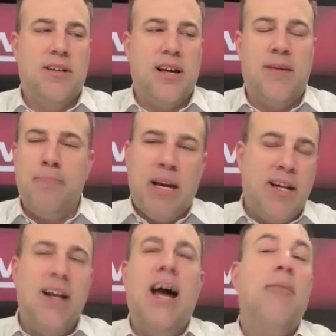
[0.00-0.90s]
it may
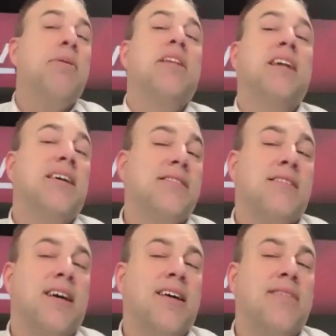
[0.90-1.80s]
not happen the next
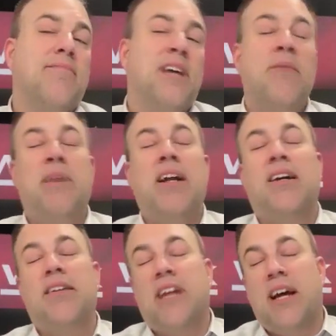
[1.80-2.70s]
day, it may
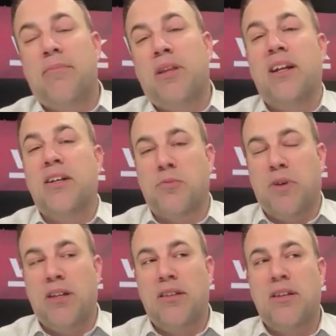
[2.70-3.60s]
not even happen the next
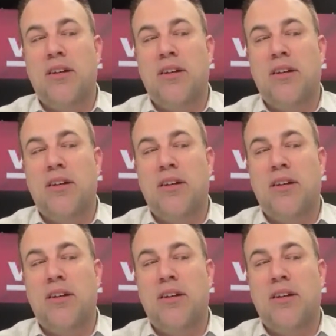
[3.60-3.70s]
month,